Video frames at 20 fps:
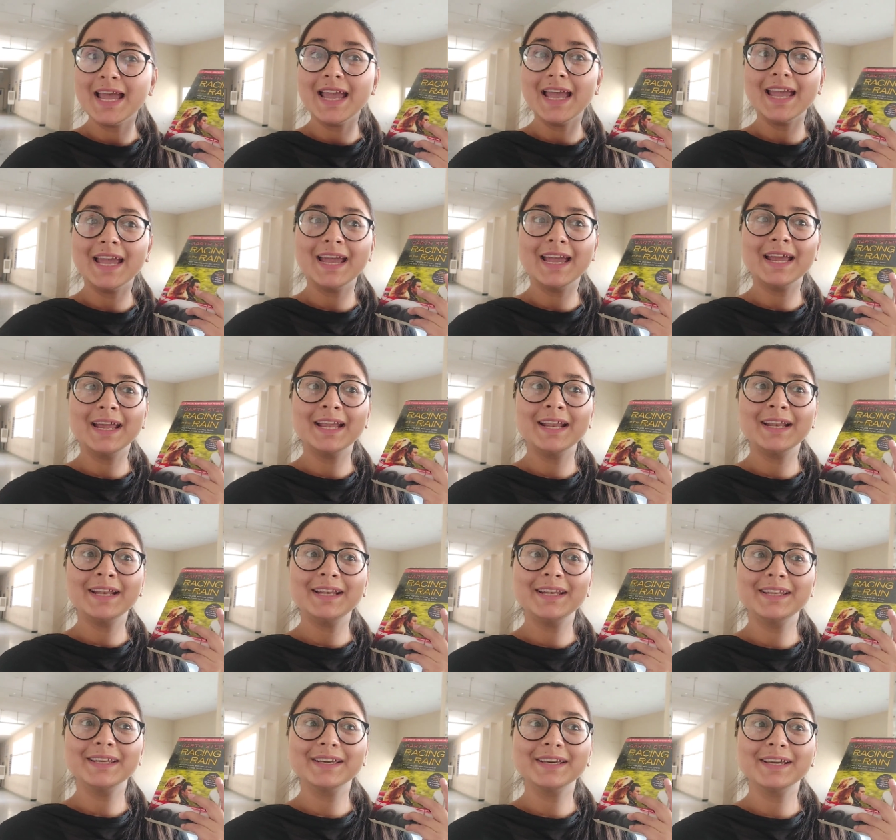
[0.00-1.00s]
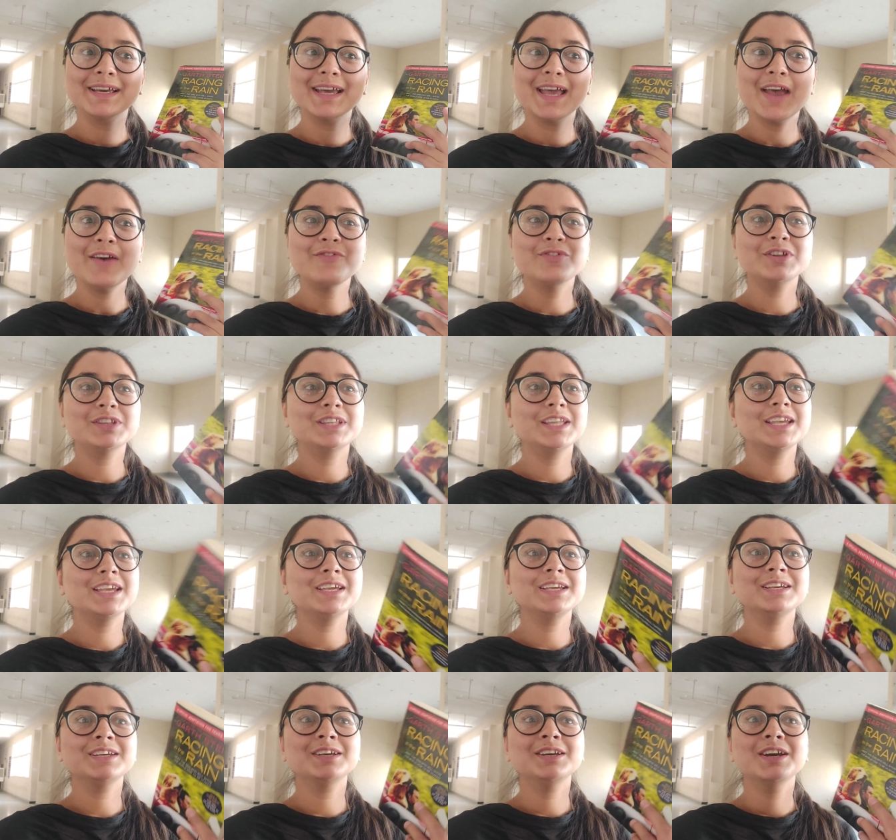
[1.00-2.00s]
and
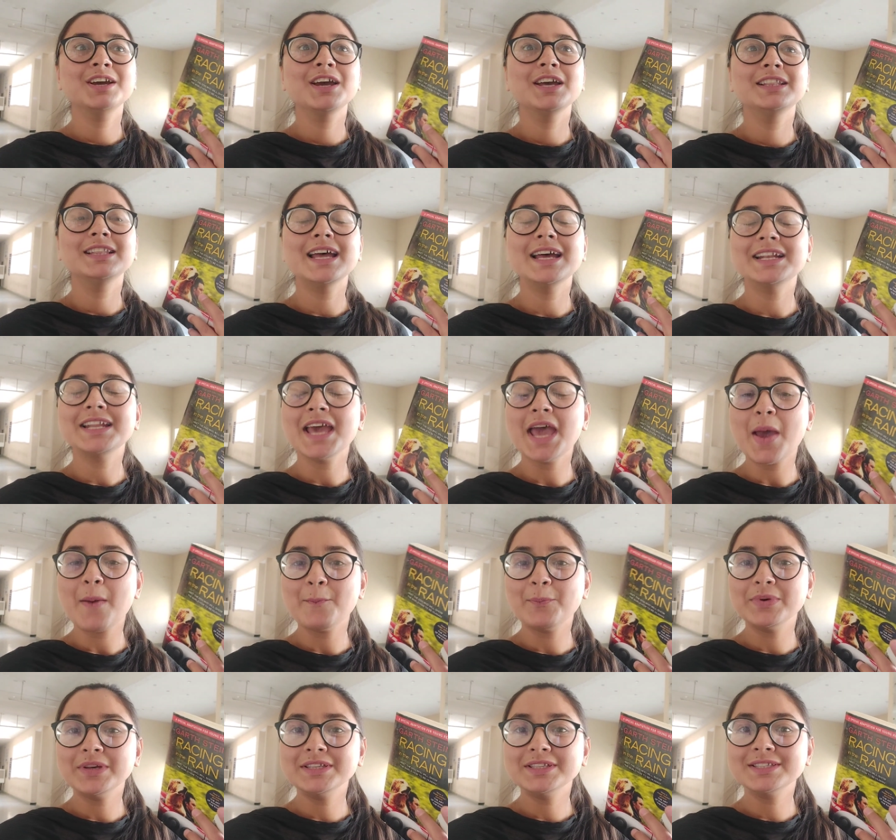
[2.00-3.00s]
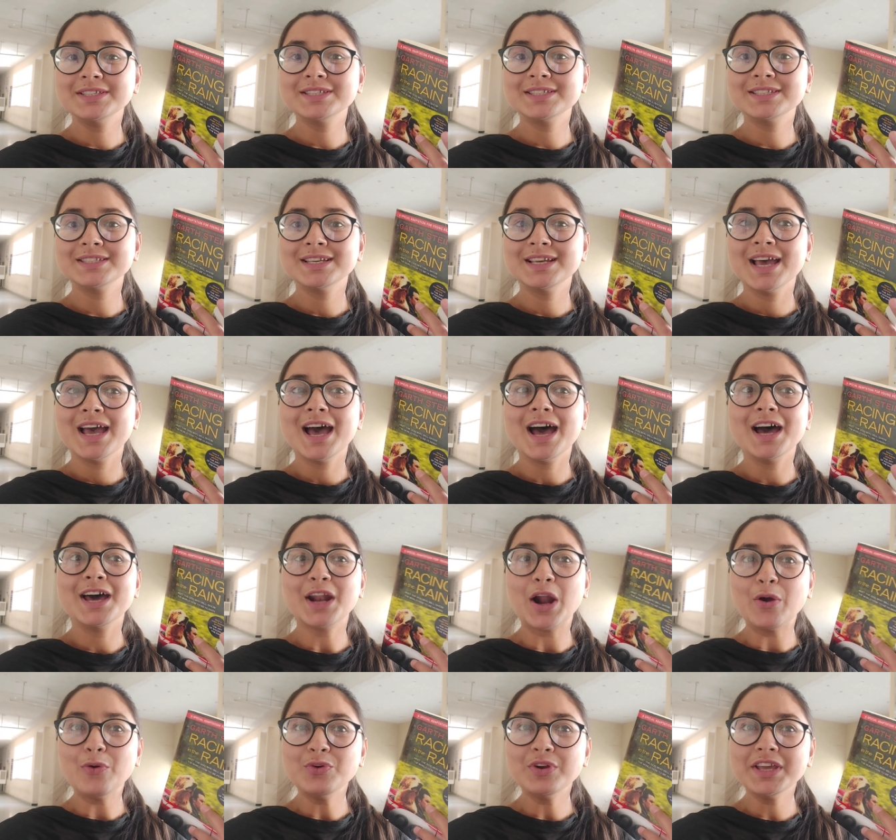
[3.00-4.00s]
everything that happens
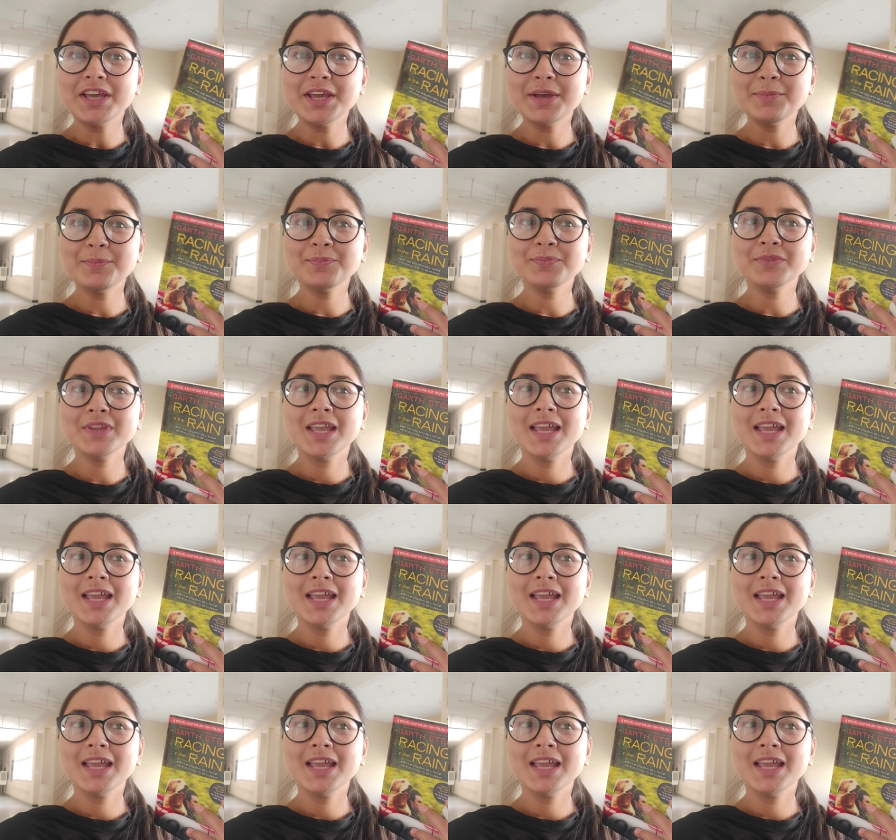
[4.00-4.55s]
around him.